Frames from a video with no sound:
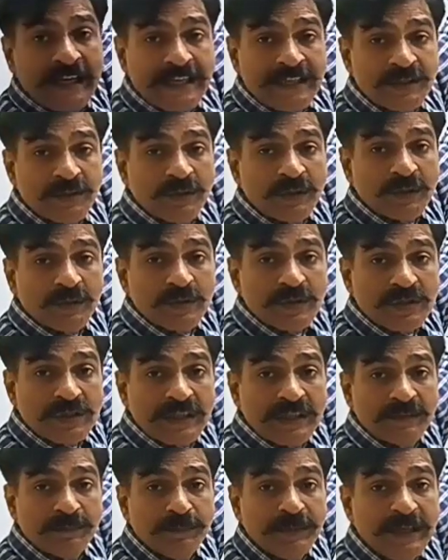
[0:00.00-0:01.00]
actual
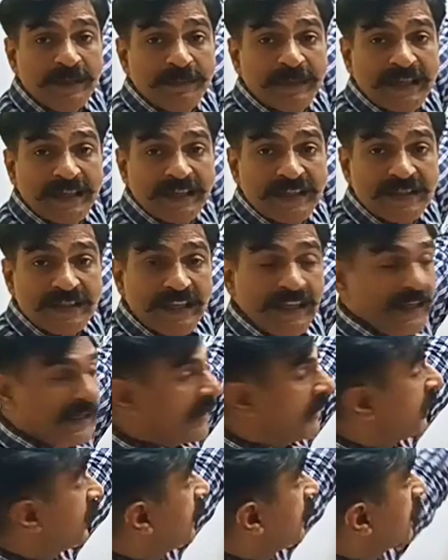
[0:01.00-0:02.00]
question b minus a.
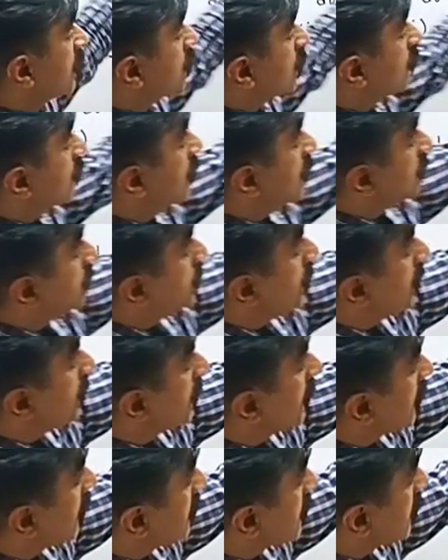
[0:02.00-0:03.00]
So this b
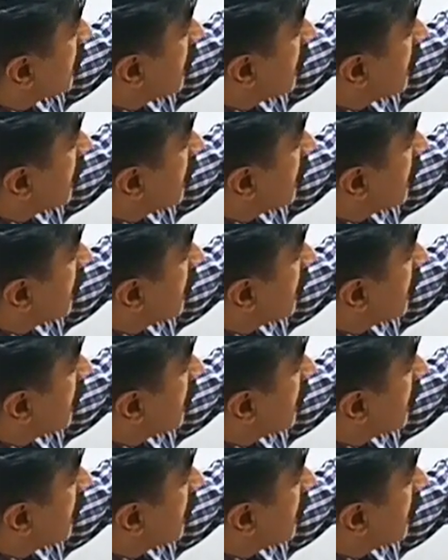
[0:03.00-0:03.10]
minus